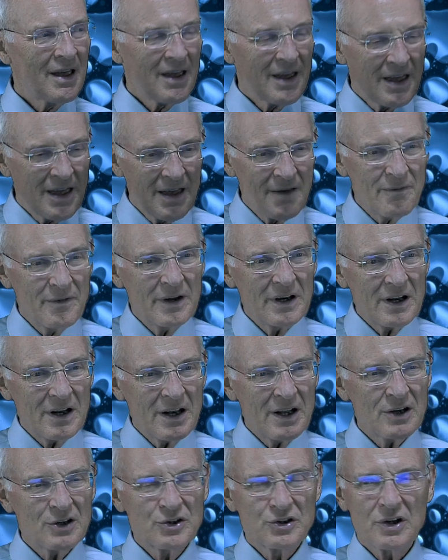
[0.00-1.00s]
even in
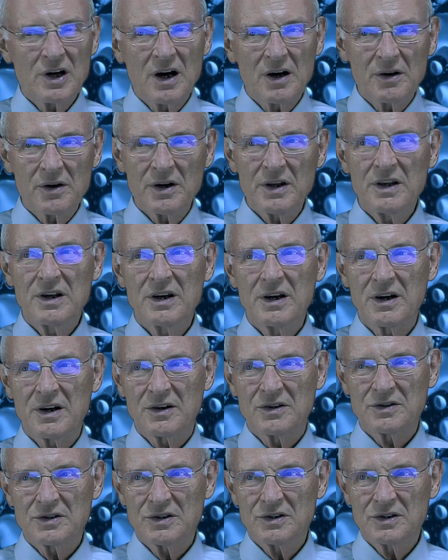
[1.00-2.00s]
his younger
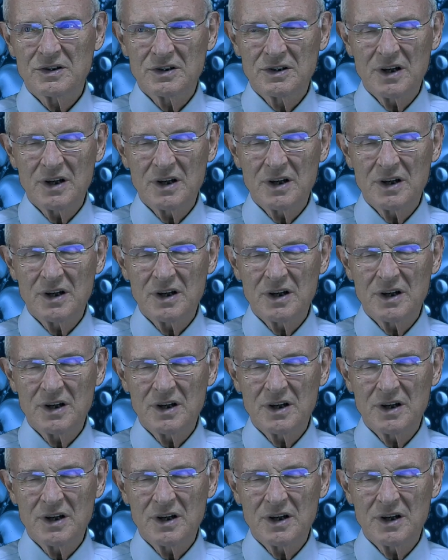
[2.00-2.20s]
years,